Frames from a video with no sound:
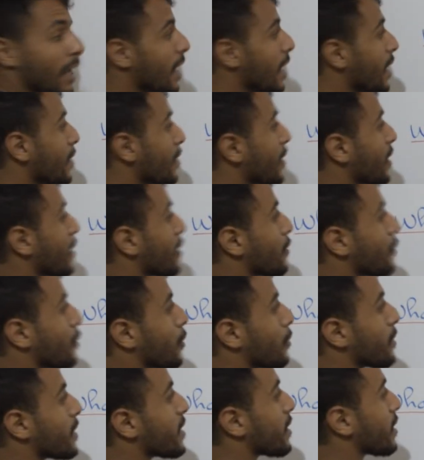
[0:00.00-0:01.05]
And then the
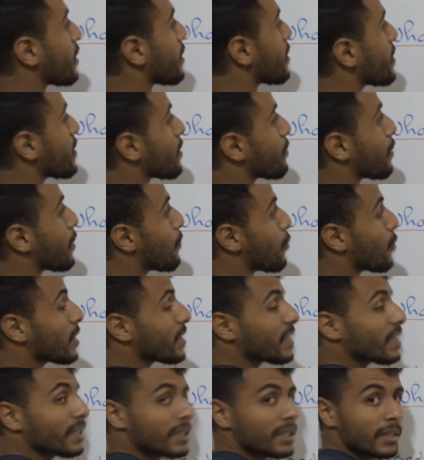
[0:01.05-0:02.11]
verb is in simple
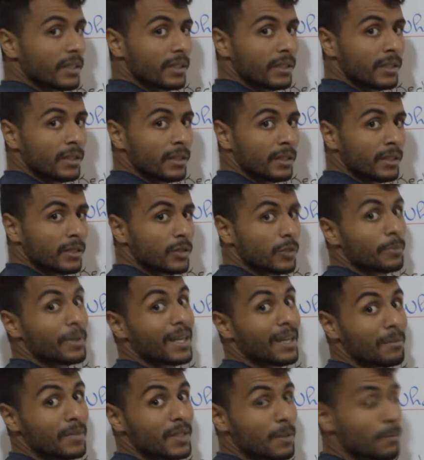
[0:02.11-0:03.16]
present, so it
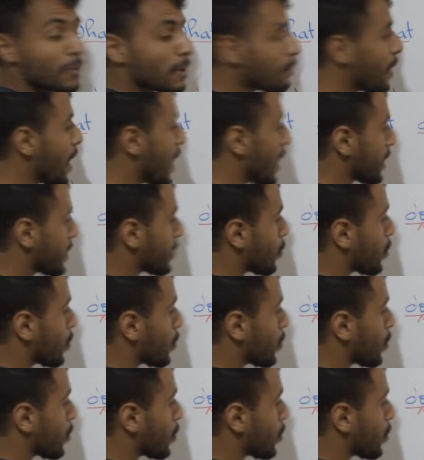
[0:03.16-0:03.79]
becomes simple past.